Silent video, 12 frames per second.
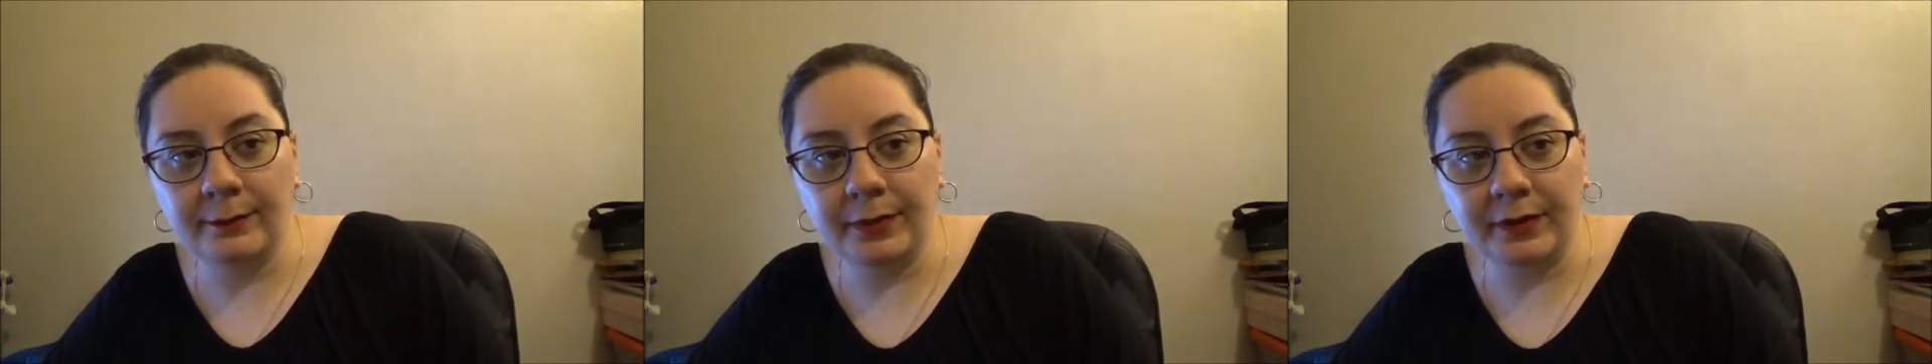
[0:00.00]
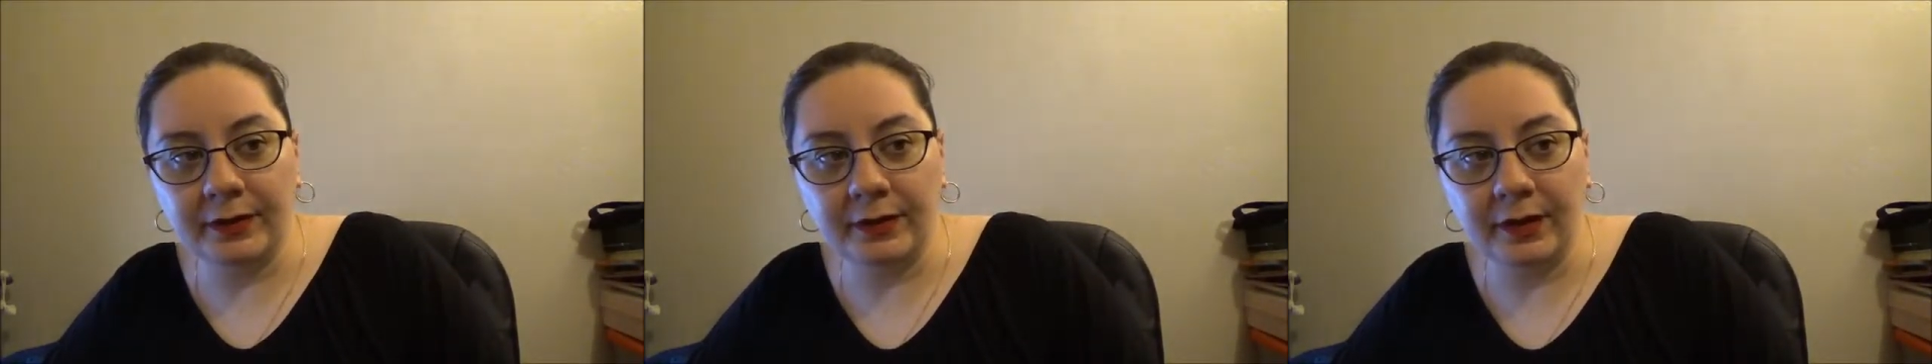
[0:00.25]

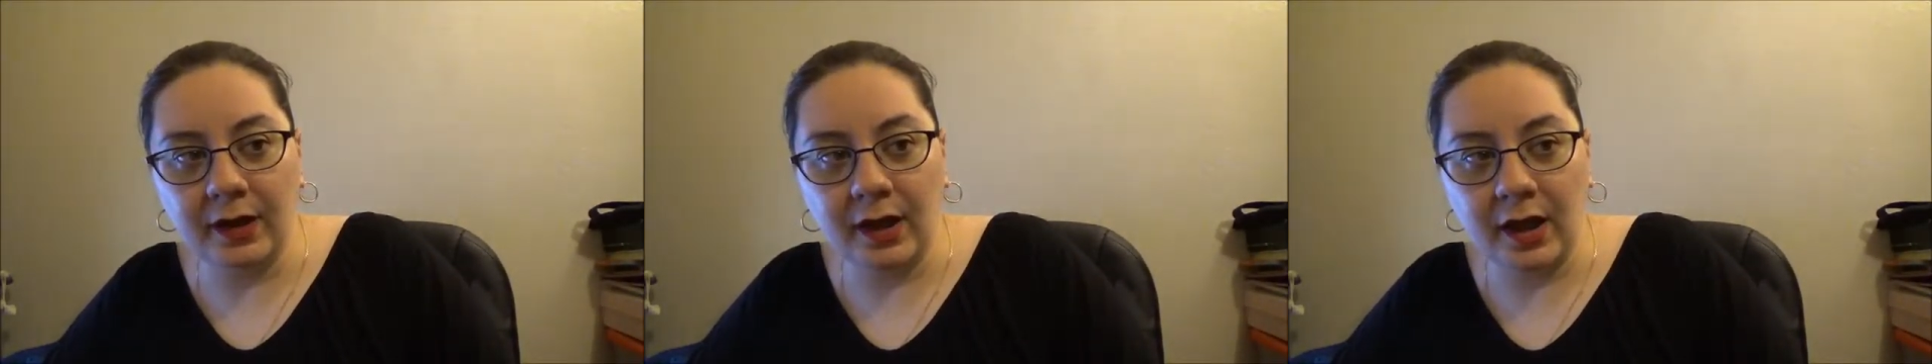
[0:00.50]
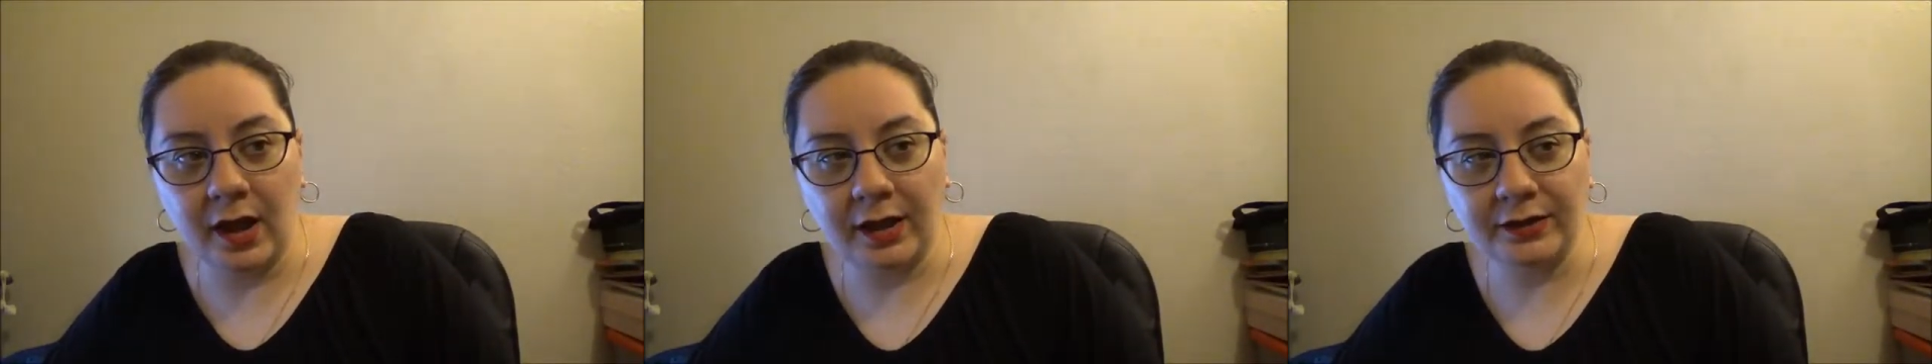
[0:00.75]
but
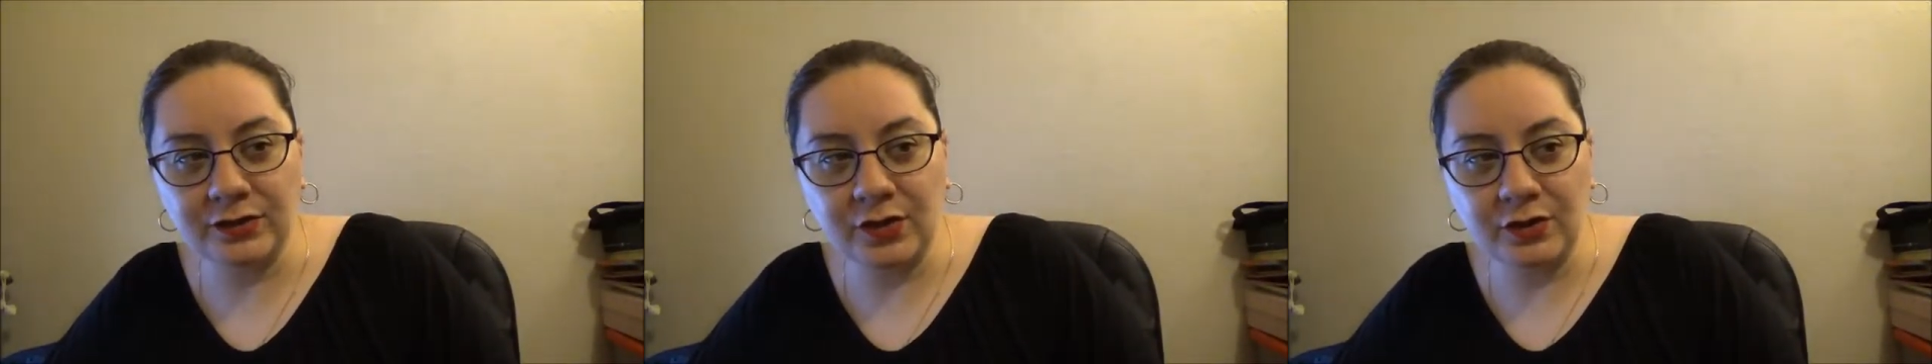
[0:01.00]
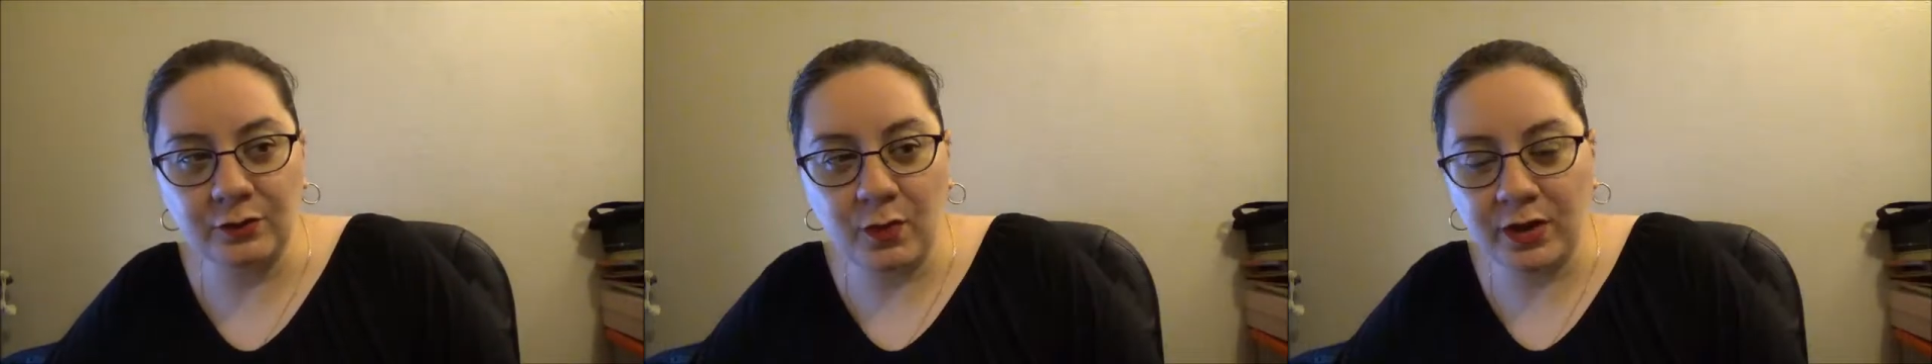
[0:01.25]
I
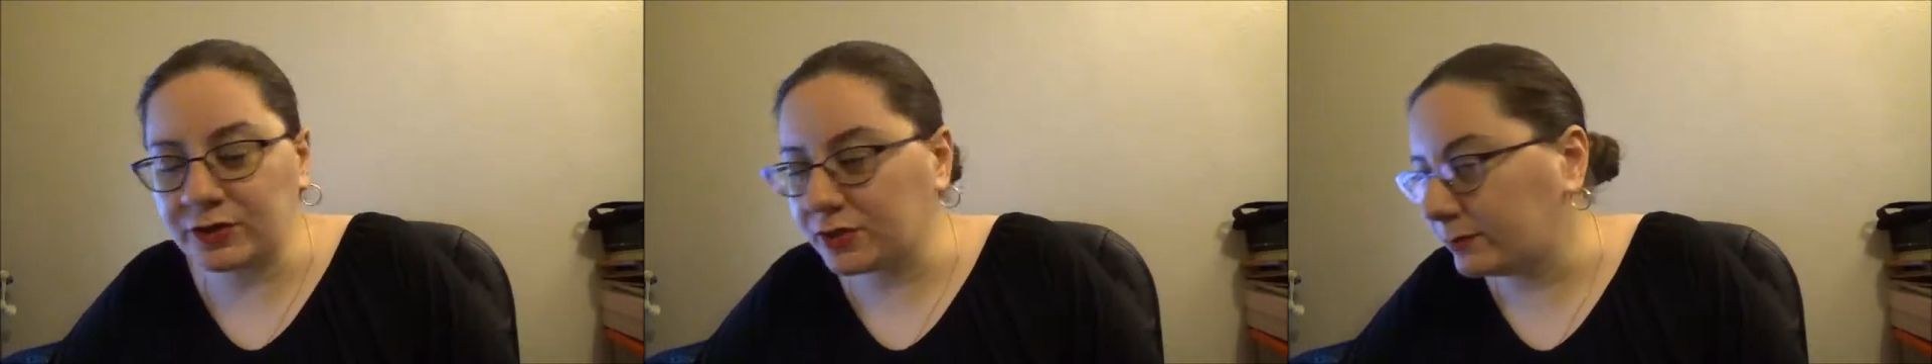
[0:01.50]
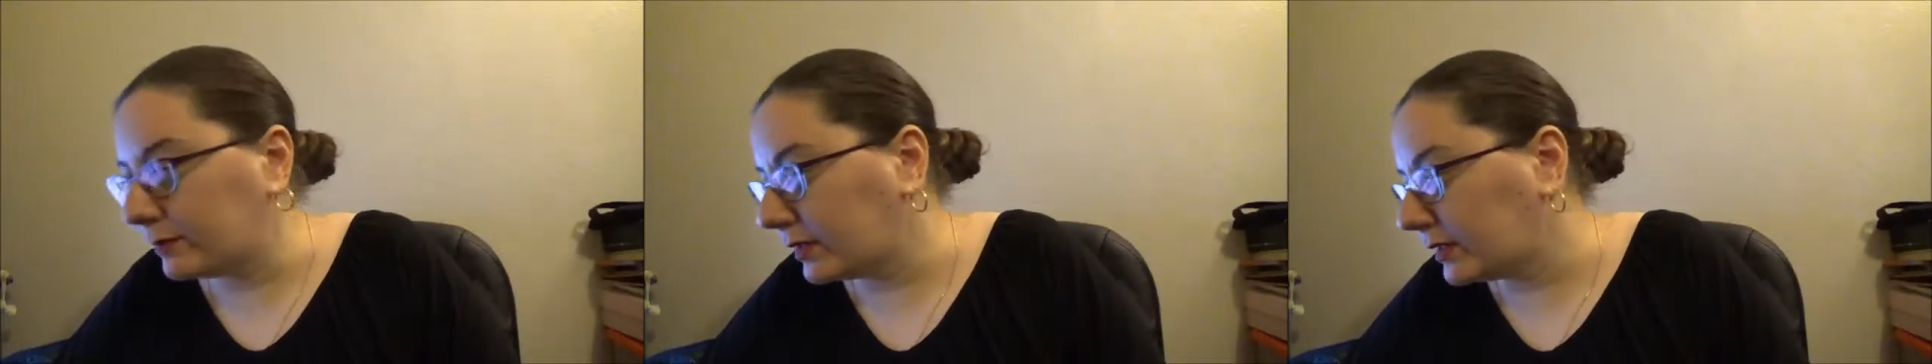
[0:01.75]
started watching
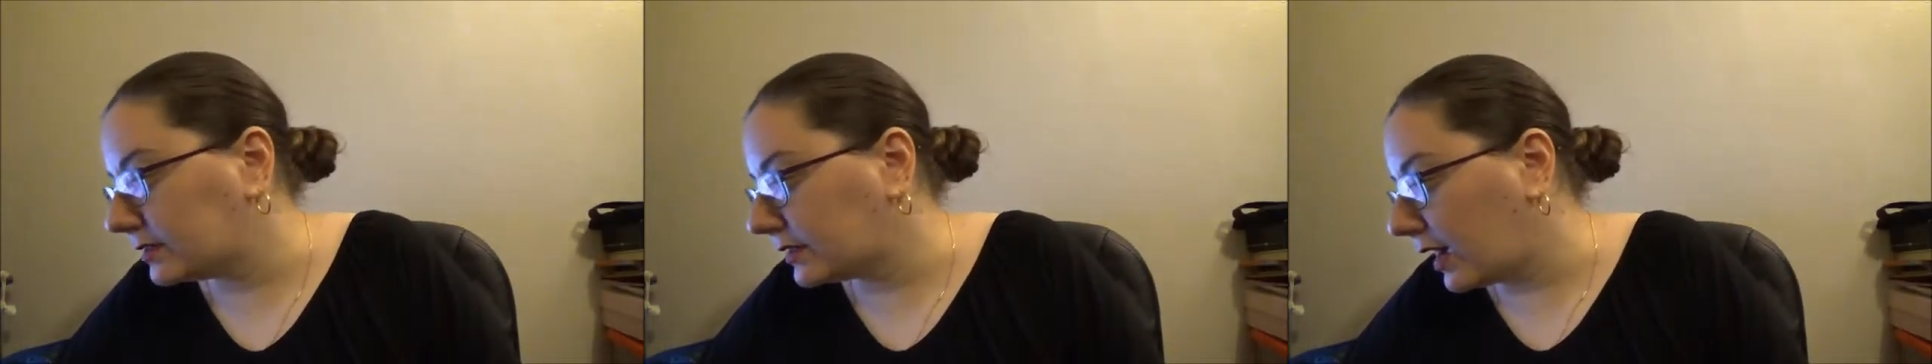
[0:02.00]
it because